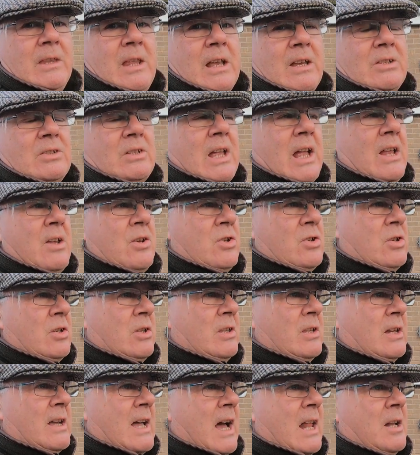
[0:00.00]
the
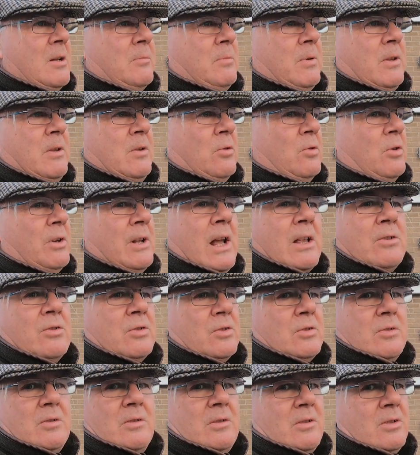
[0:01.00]
extension, the canopy, the awning,
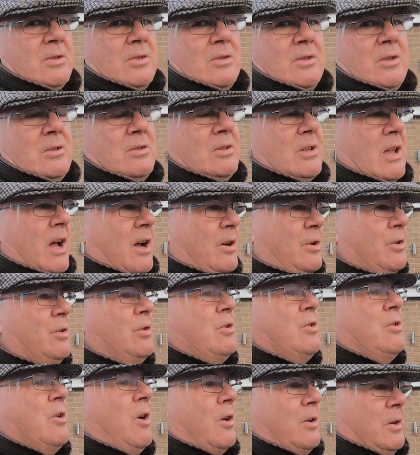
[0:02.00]
I
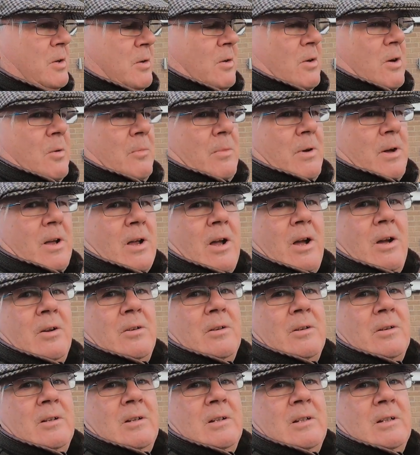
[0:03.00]
could not do it on my
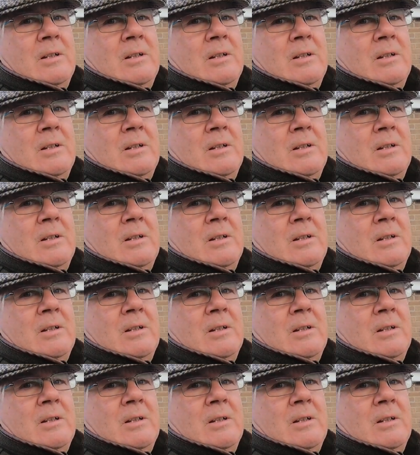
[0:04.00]
own,